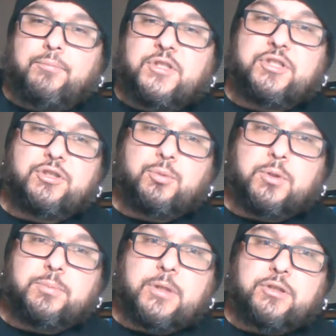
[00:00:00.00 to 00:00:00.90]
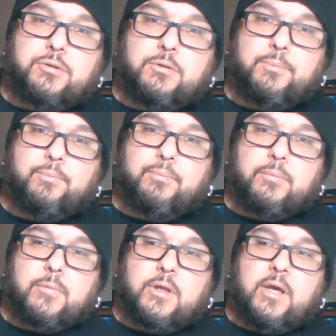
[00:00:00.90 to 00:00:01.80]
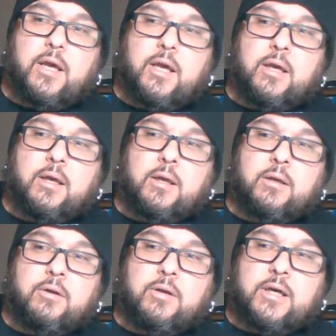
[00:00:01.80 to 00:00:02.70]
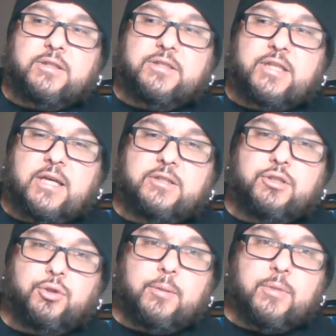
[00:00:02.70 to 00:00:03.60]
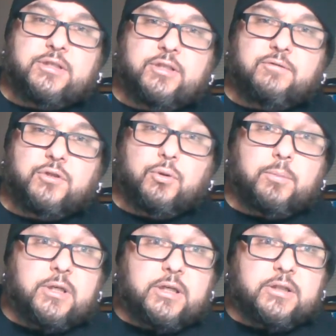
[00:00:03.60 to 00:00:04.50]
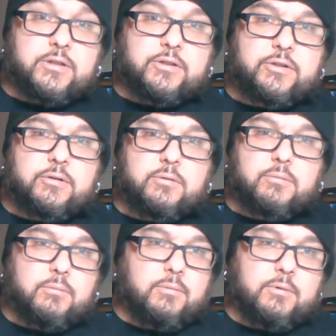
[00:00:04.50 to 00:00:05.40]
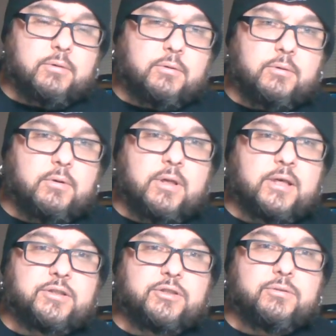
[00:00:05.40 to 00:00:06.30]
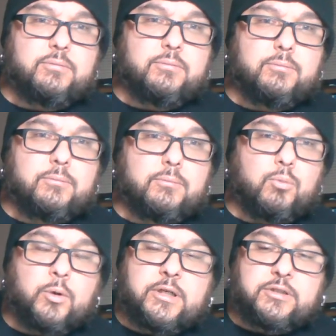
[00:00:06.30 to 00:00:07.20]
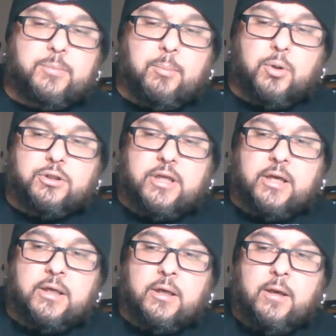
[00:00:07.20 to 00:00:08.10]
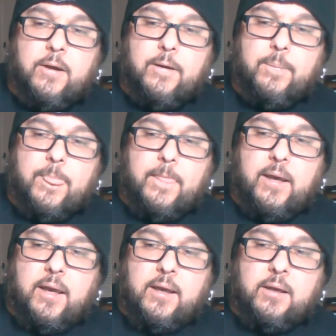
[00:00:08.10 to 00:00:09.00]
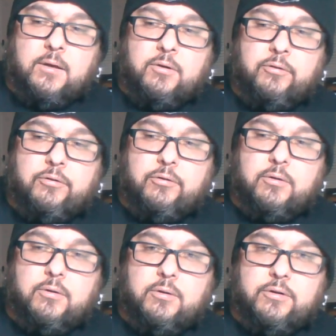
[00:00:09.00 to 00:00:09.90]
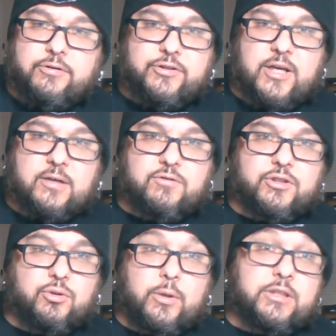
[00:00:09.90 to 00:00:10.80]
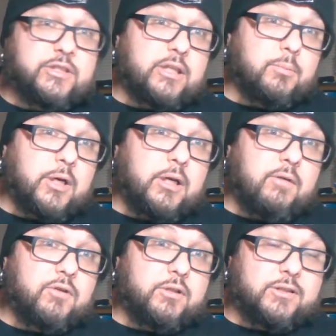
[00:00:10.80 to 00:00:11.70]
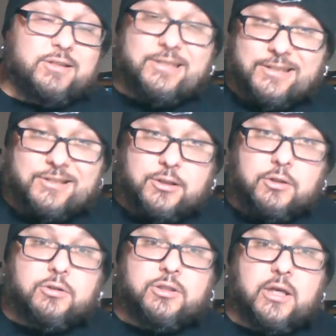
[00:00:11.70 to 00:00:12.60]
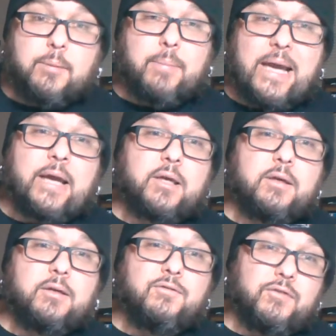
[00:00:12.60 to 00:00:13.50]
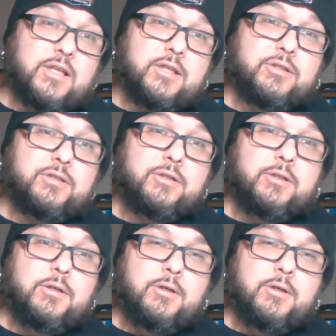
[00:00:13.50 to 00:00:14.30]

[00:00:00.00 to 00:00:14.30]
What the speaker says: this is super special. And I decided to treat myself to it, because next week is my birthday, and it's kind of just a way to celebrate everything. 6 years and I'm back in Phoenix.